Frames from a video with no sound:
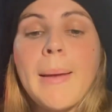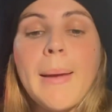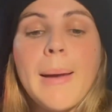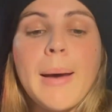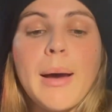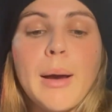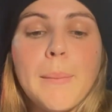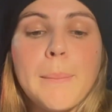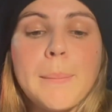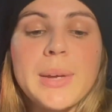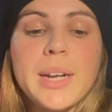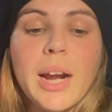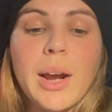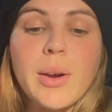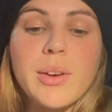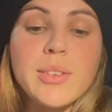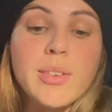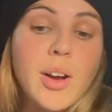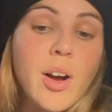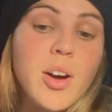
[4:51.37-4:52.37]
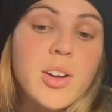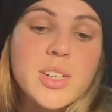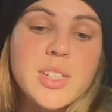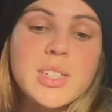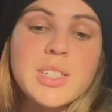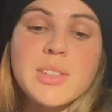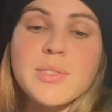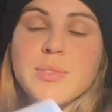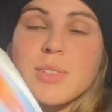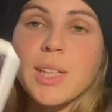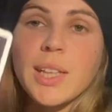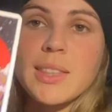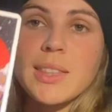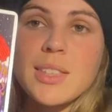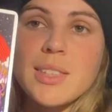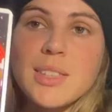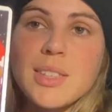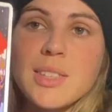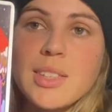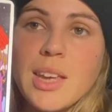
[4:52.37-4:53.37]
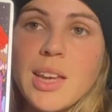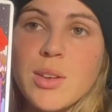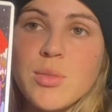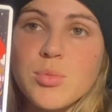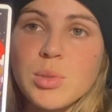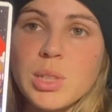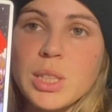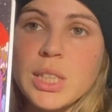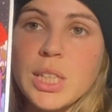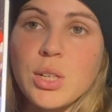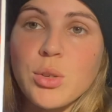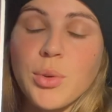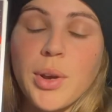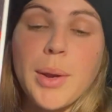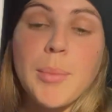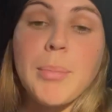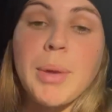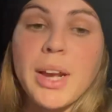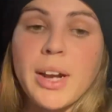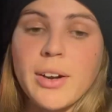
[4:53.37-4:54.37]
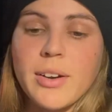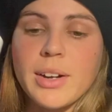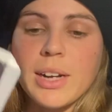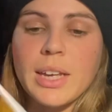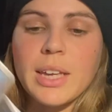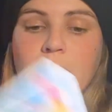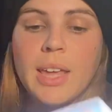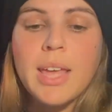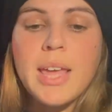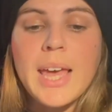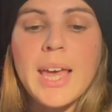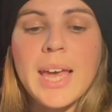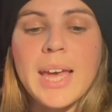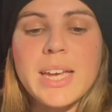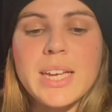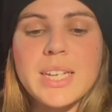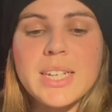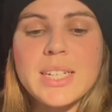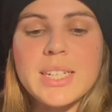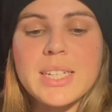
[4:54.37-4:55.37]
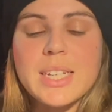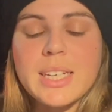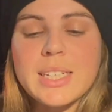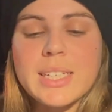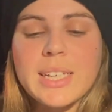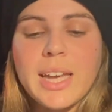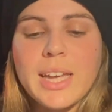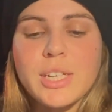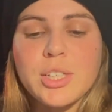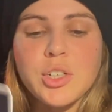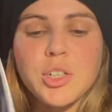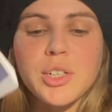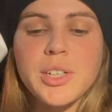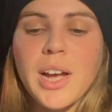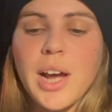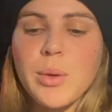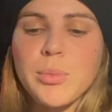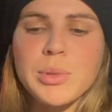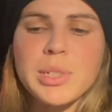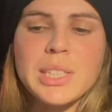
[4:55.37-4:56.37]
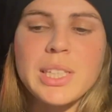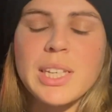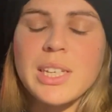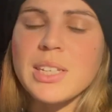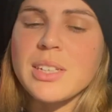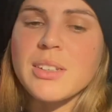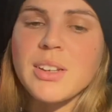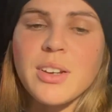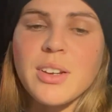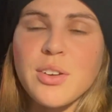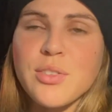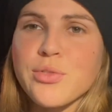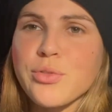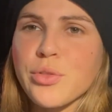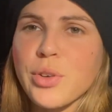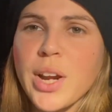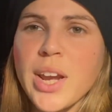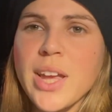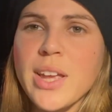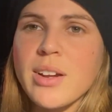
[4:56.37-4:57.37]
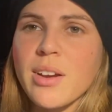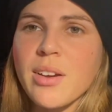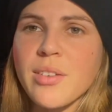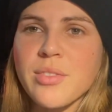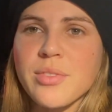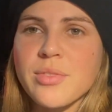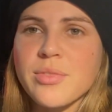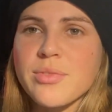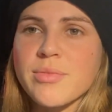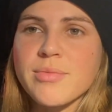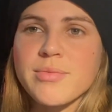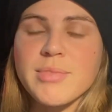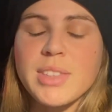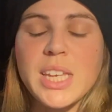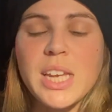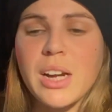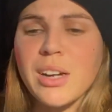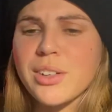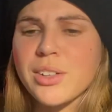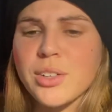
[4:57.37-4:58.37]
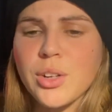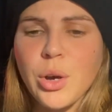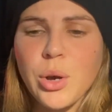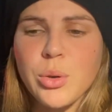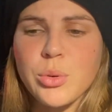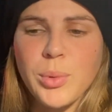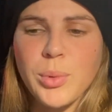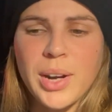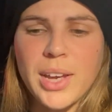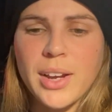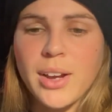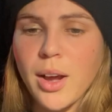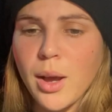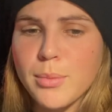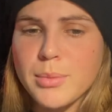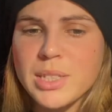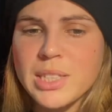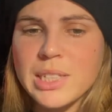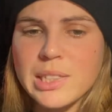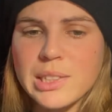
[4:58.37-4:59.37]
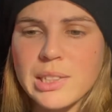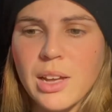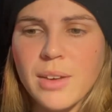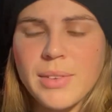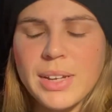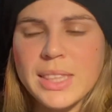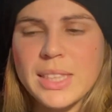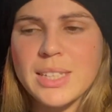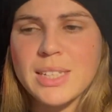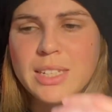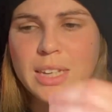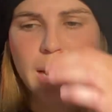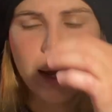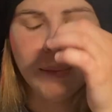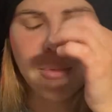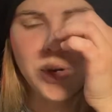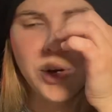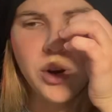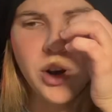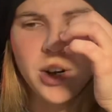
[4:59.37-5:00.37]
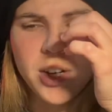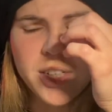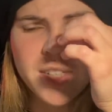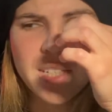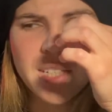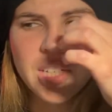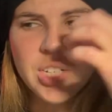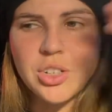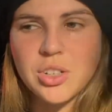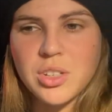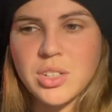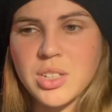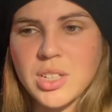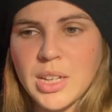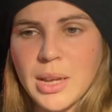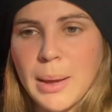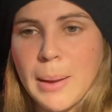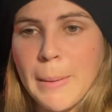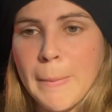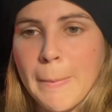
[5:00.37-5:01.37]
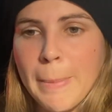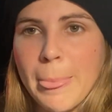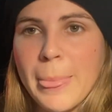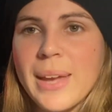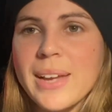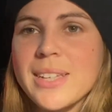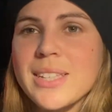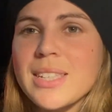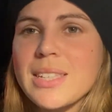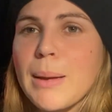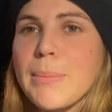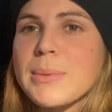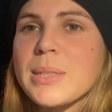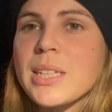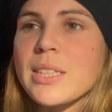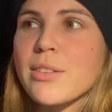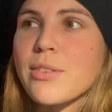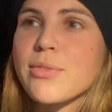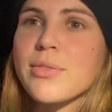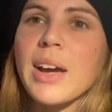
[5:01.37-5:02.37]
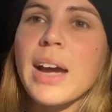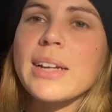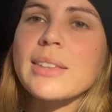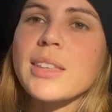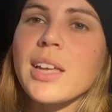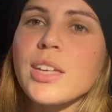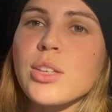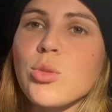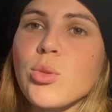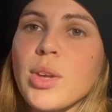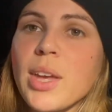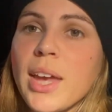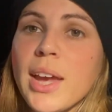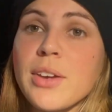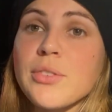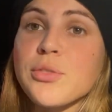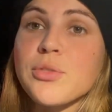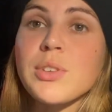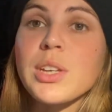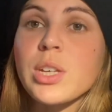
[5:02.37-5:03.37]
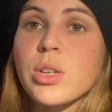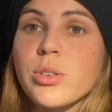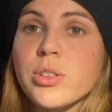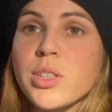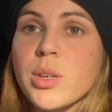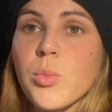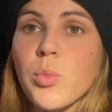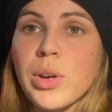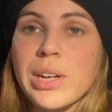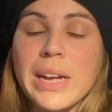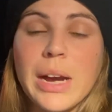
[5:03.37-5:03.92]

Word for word: Um, but I honestly feel like this is a really great pairing. And again, you're not really afraid of the unknown when it comes to love at this time. You're honestly just accepting the fact that you can't figure someone